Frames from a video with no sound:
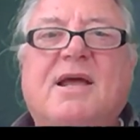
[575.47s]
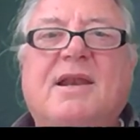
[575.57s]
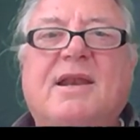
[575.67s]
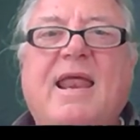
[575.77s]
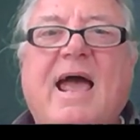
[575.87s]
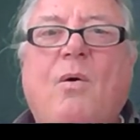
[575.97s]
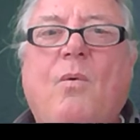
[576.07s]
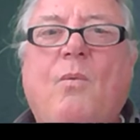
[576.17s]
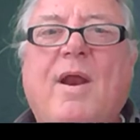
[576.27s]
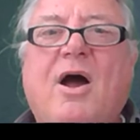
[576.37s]
Now
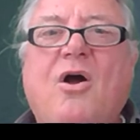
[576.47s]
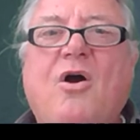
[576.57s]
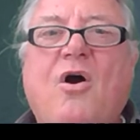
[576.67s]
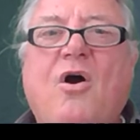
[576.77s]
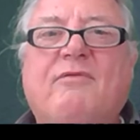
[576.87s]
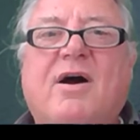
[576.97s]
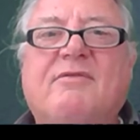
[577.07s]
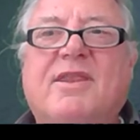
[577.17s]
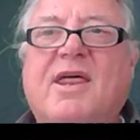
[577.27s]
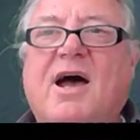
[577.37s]
when I hover
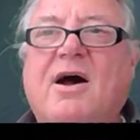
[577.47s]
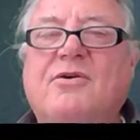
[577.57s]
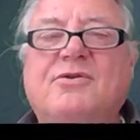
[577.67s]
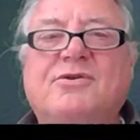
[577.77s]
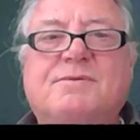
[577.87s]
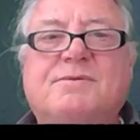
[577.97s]
over those,